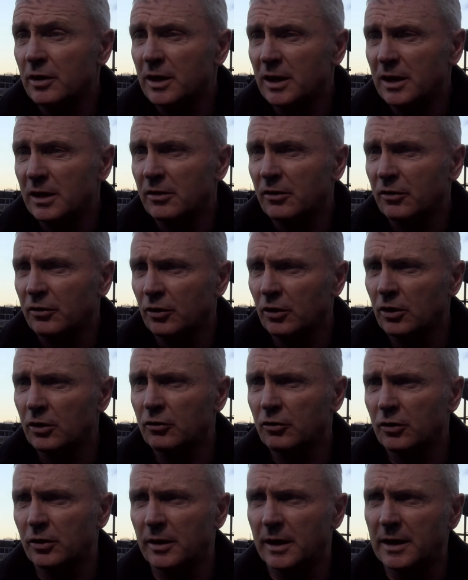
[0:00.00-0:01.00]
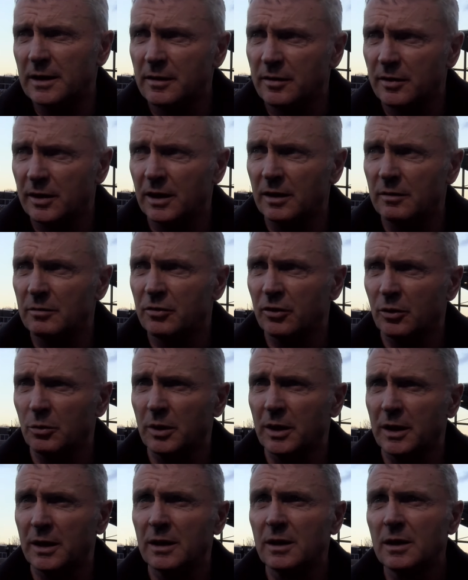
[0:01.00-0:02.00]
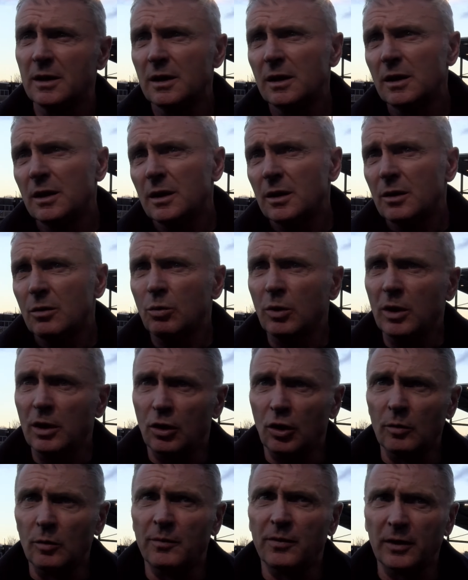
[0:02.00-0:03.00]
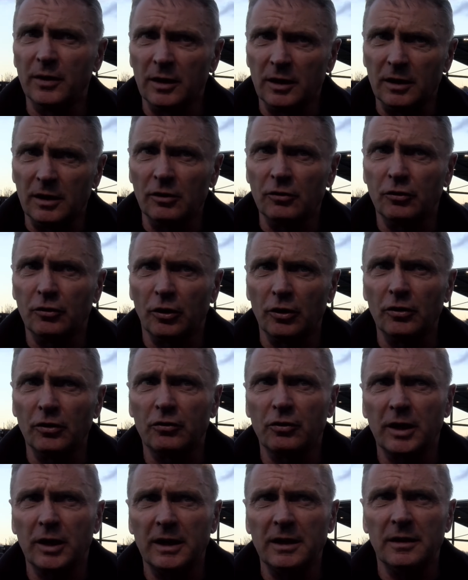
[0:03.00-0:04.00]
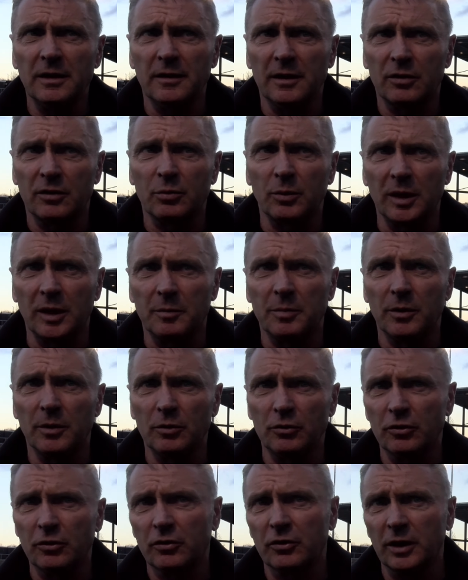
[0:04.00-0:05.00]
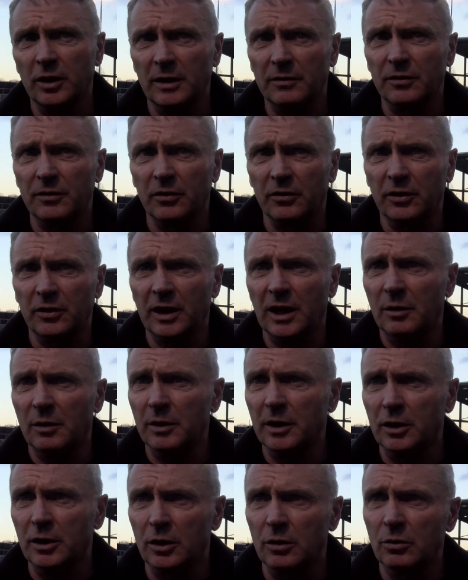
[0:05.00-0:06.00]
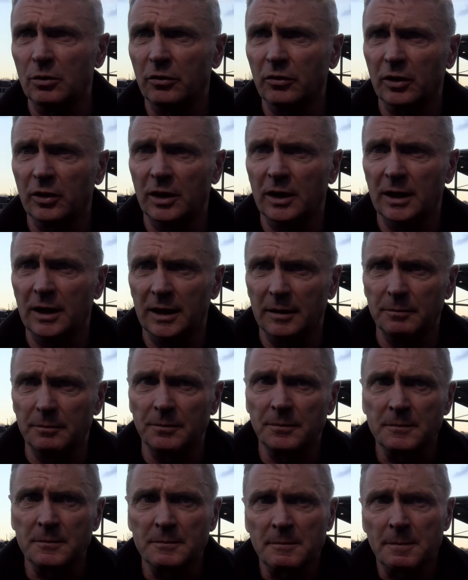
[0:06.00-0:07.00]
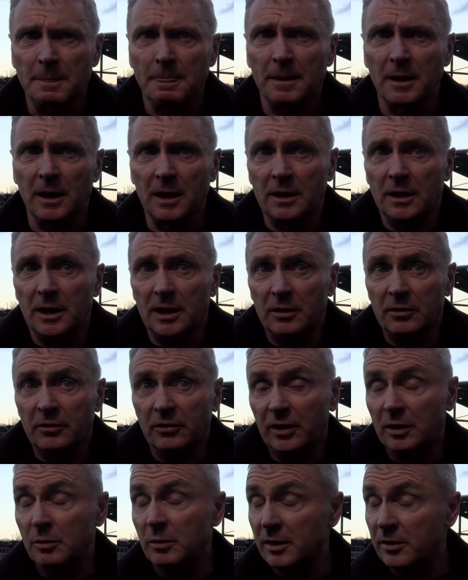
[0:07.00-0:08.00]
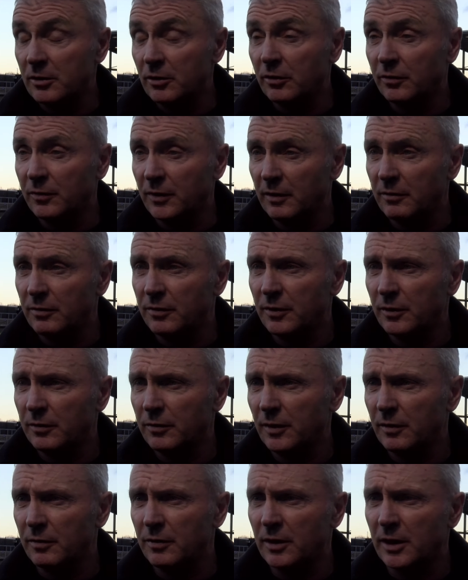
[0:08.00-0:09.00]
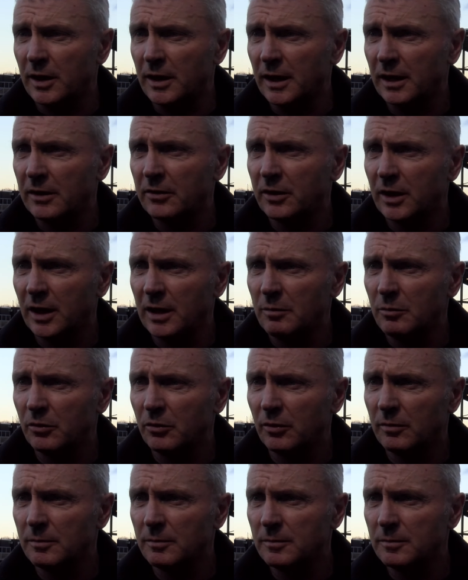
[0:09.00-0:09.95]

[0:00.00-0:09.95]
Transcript: needs surgery or anything, so we're hopeful that he'll join training this week, but we're just going to have to see how he goes and see whether he's fit for our next games.